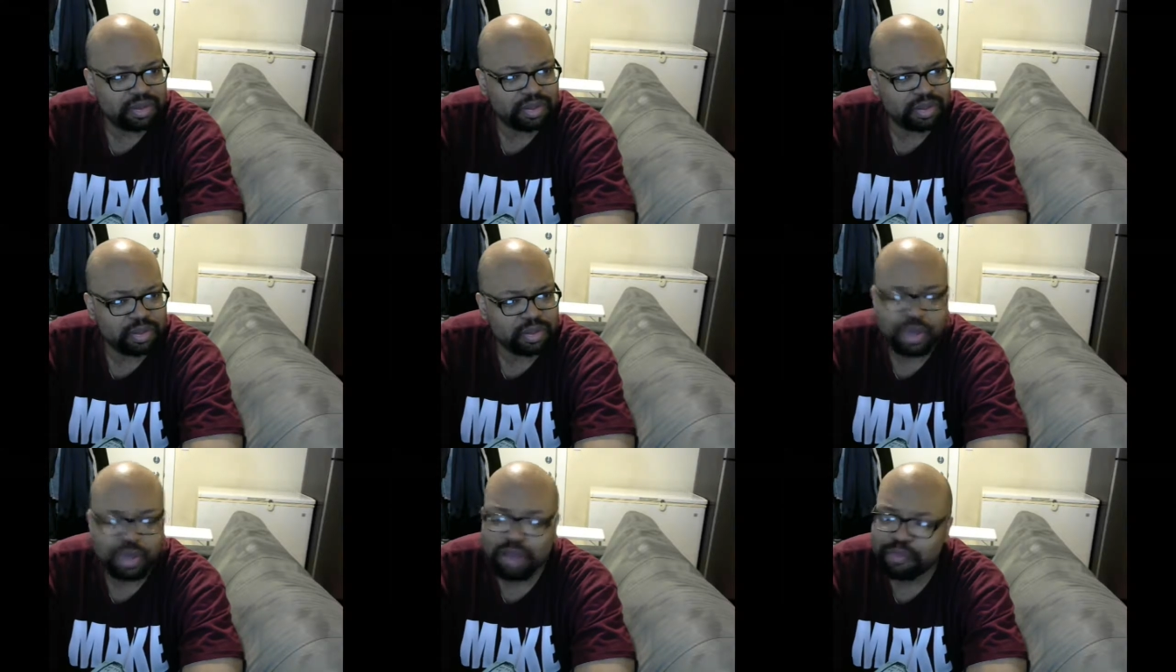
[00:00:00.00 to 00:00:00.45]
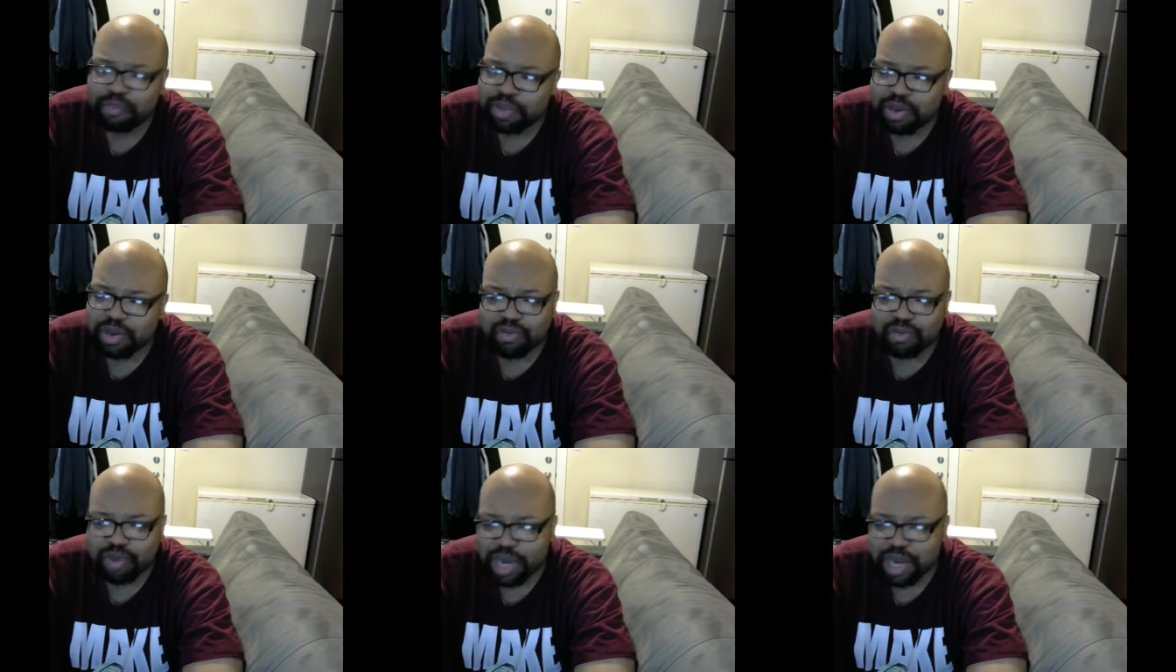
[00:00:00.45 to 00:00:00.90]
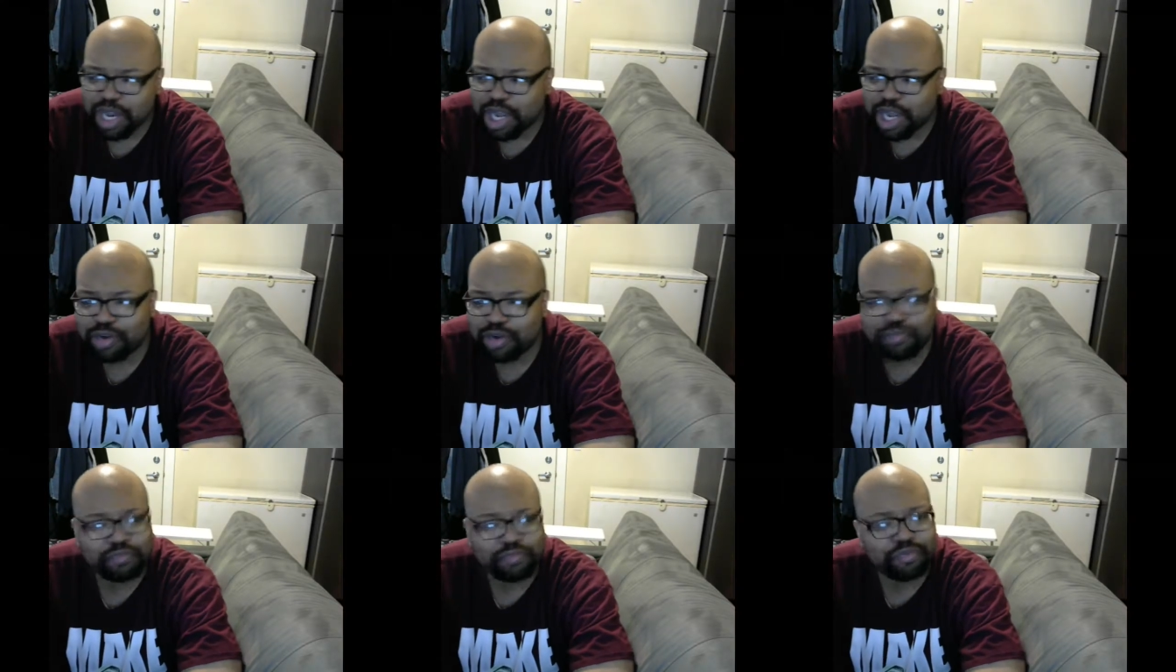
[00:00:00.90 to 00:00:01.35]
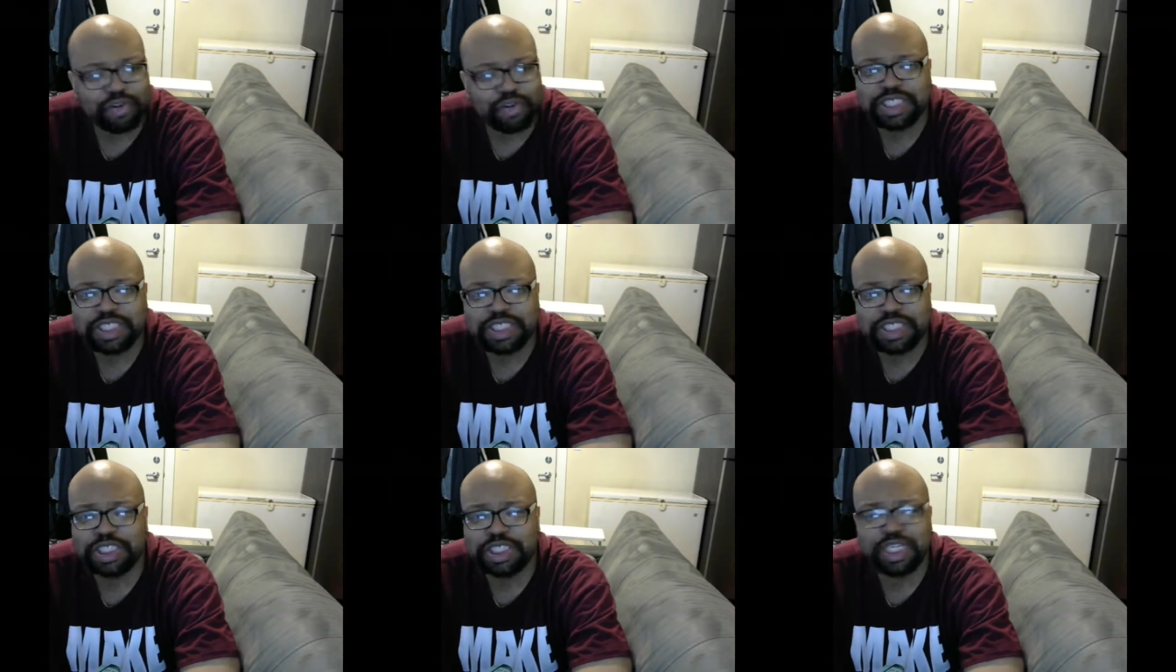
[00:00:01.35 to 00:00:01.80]
You have been around
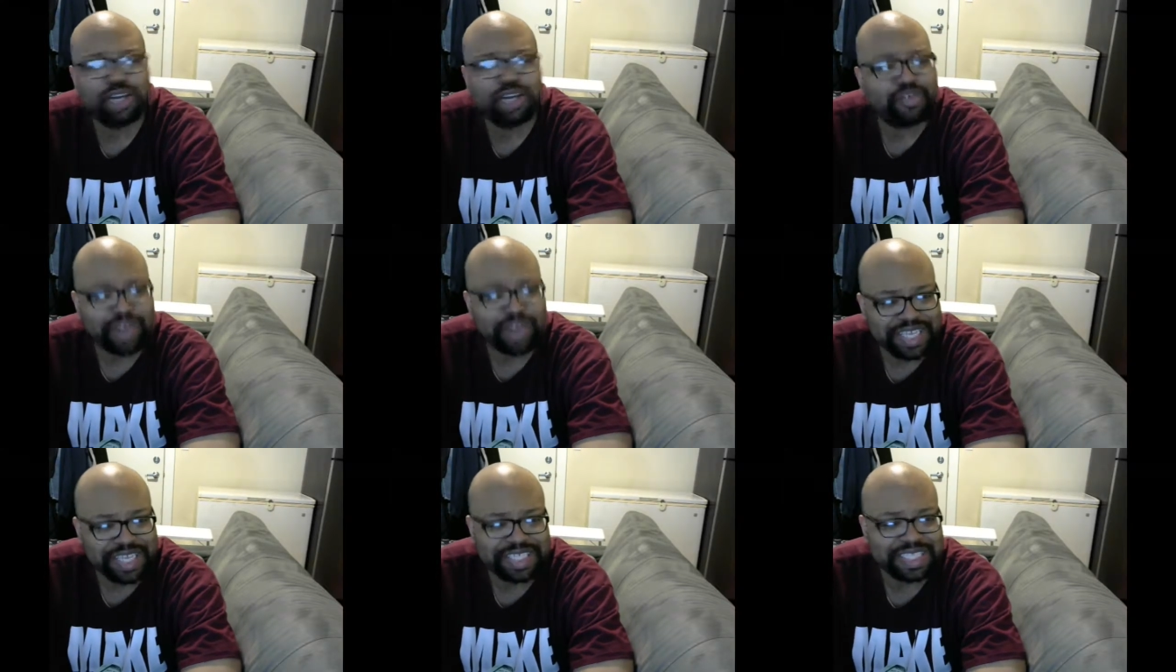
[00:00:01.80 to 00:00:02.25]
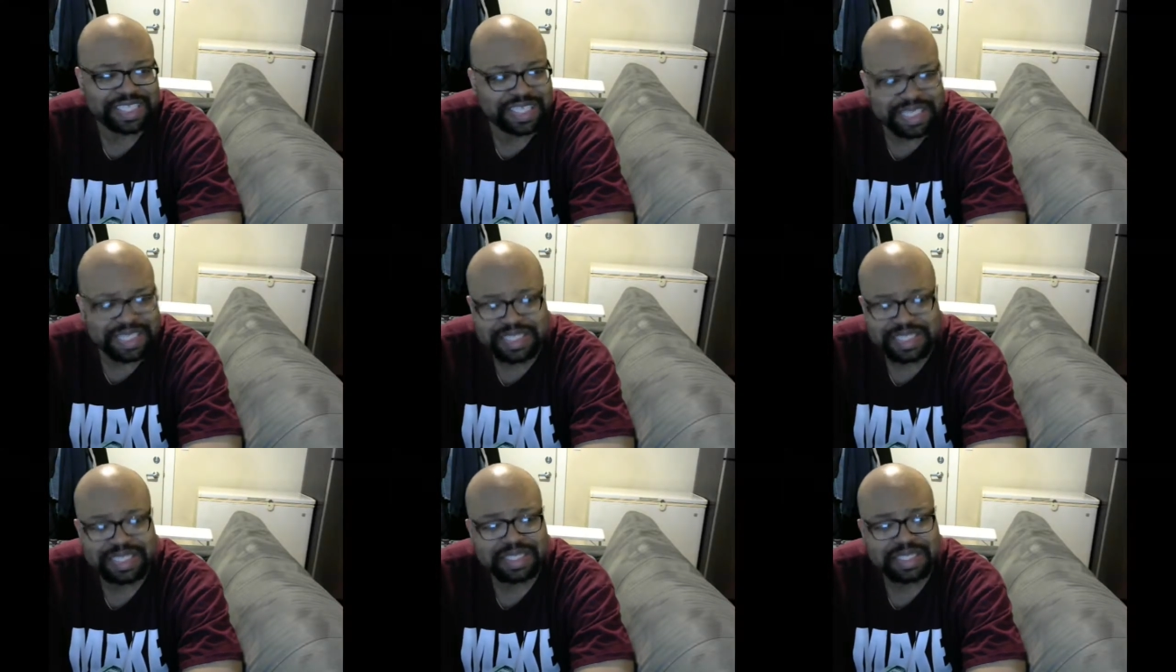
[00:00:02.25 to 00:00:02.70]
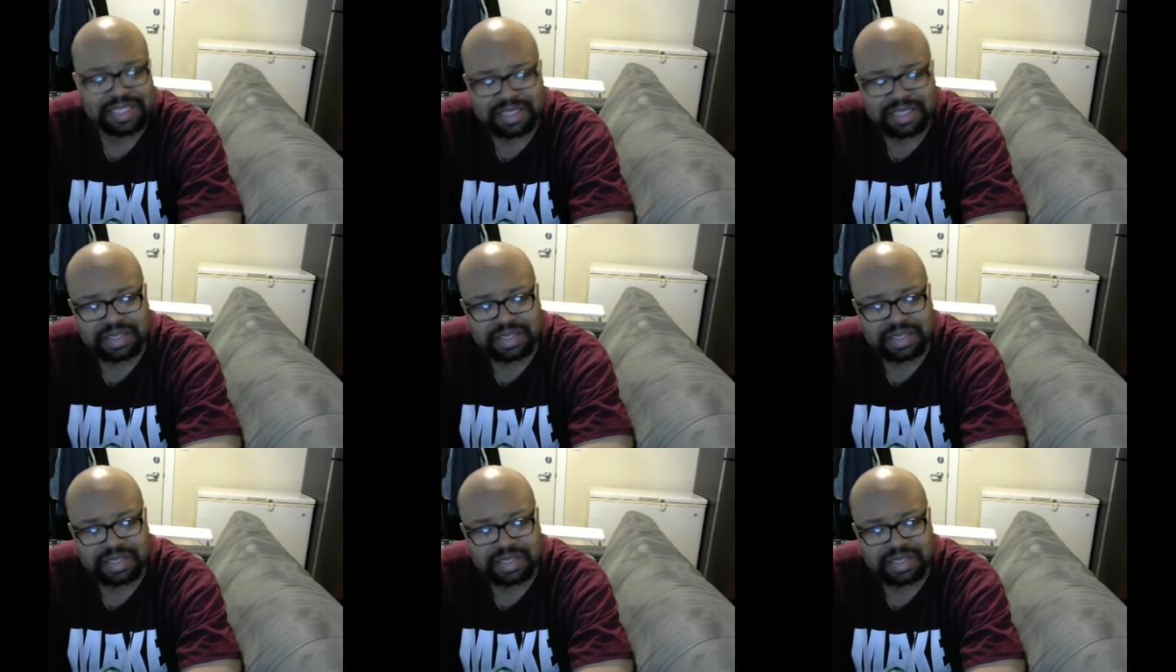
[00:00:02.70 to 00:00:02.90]
for generations,